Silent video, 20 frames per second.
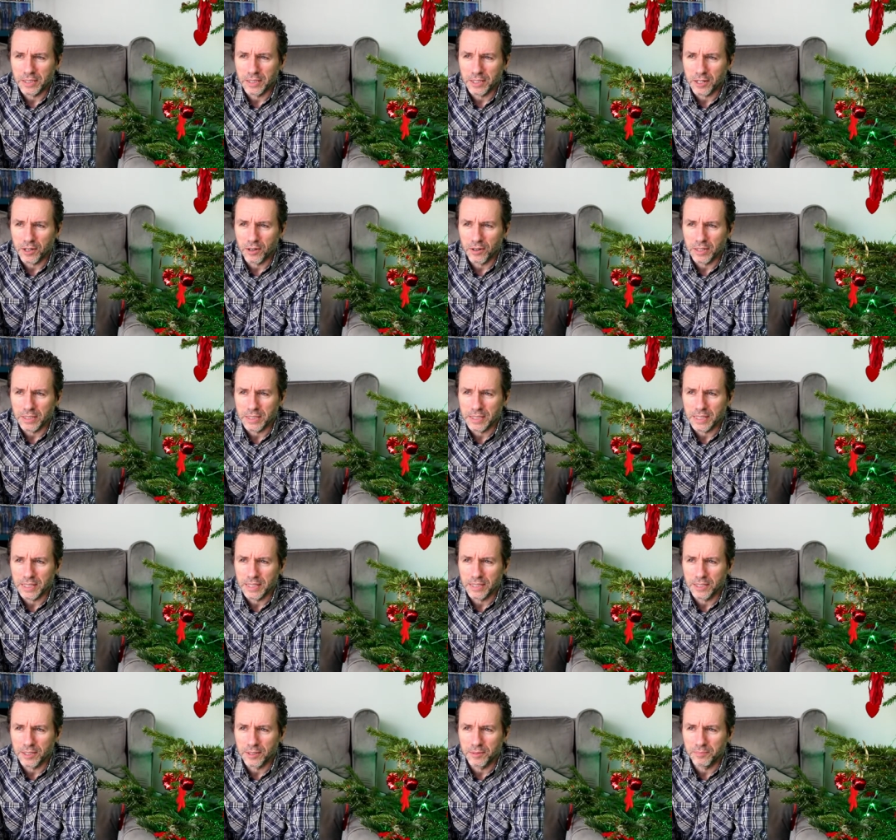The guy
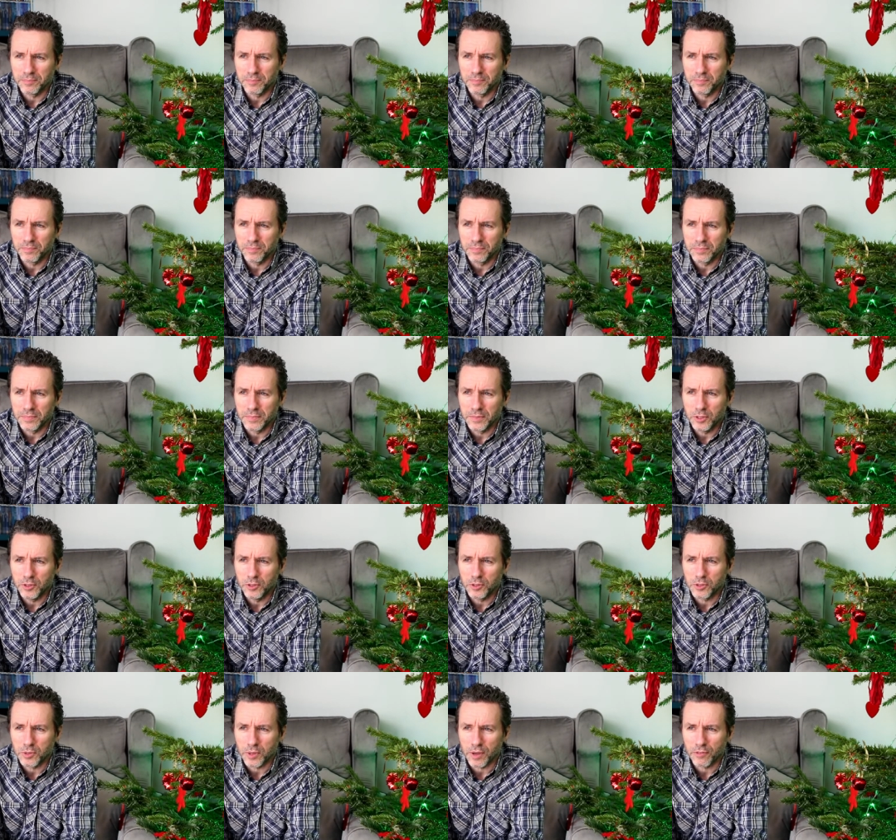said you
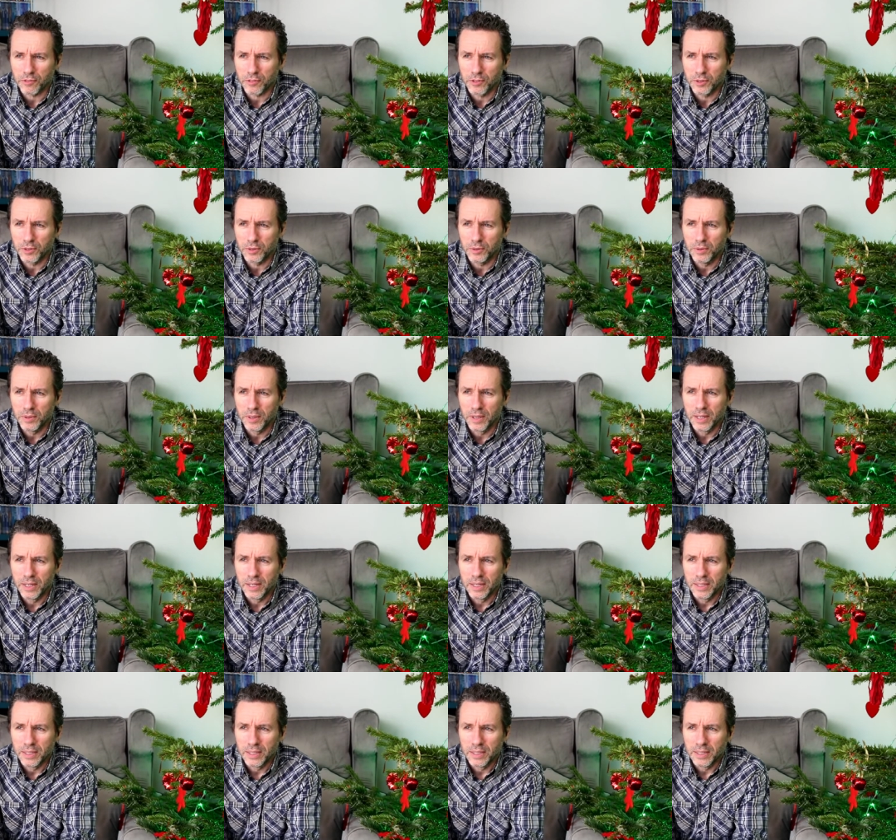used to have to
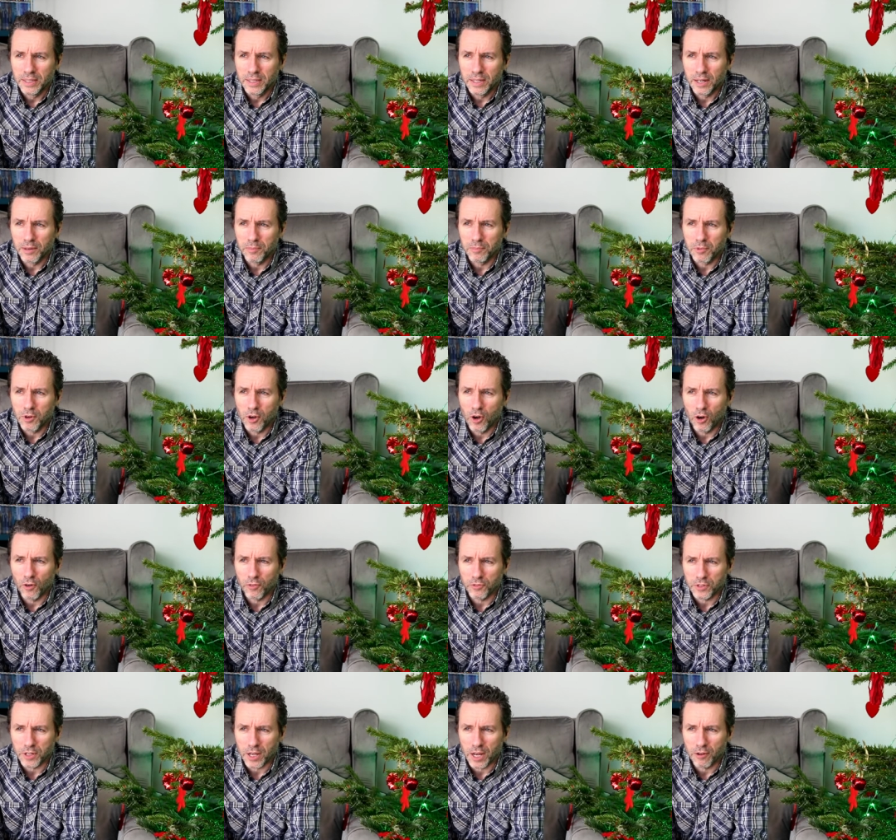
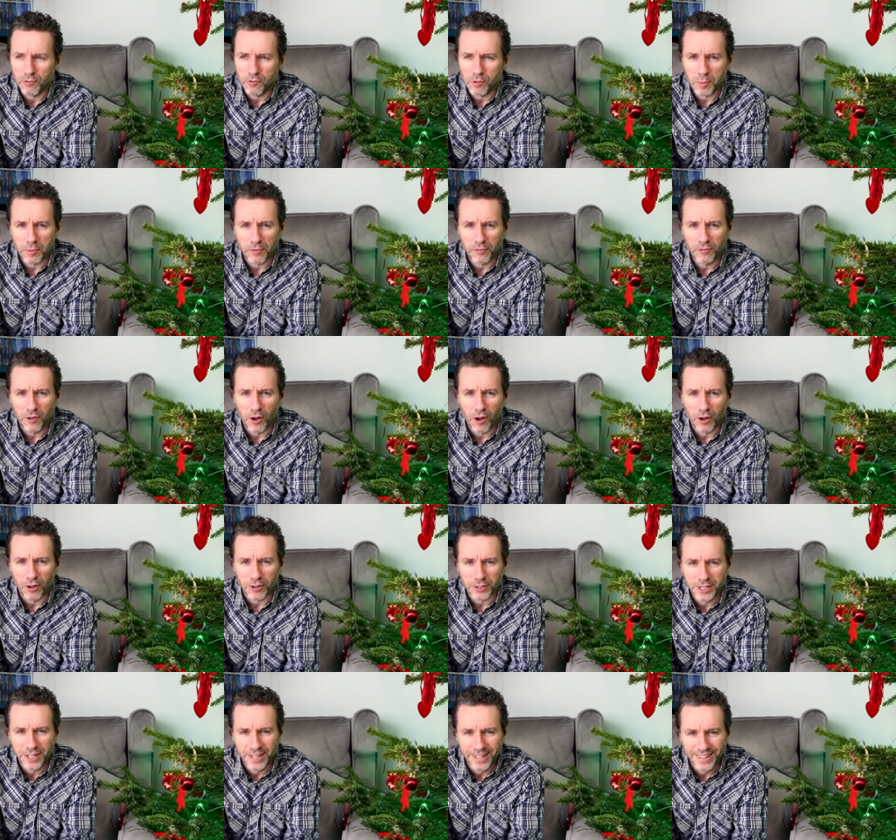cough to cover up a
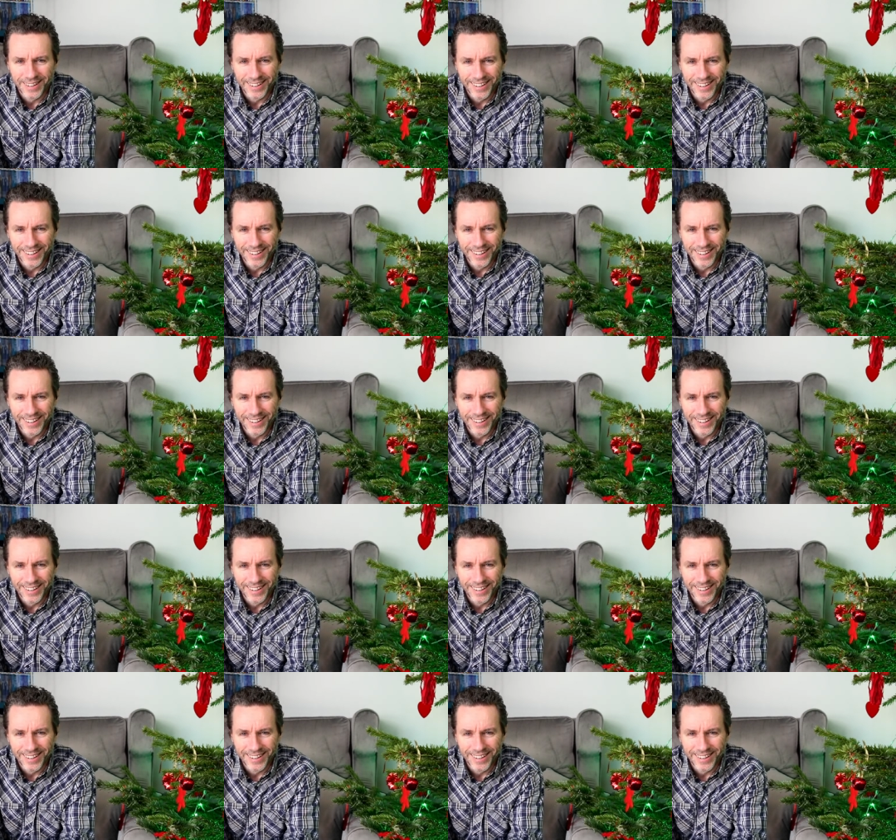fart,